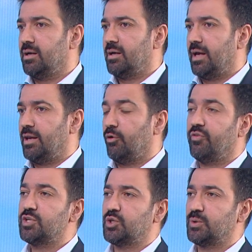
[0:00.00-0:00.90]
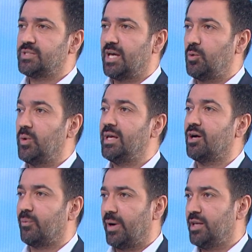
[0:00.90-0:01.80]
an official said, we
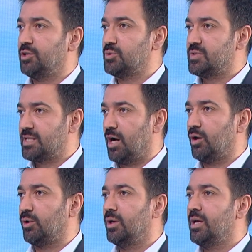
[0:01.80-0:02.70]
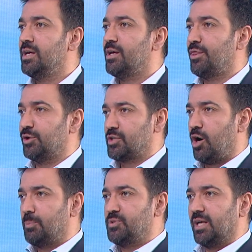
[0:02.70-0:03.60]
are ready to sell those
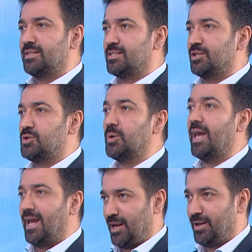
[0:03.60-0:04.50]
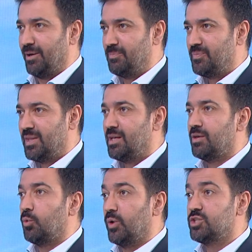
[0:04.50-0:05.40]
optics to Canada,
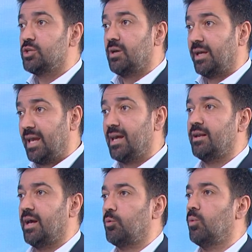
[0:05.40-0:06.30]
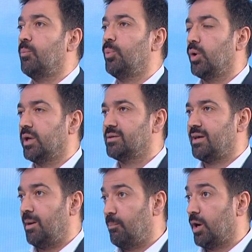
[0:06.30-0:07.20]
which Canada at one point
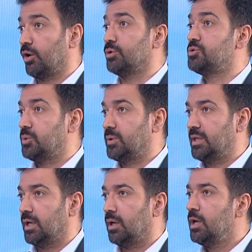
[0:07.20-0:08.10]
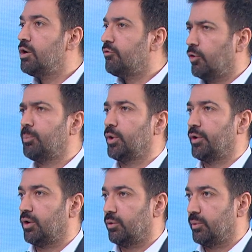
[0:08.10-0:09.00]
embargoed Turkey for political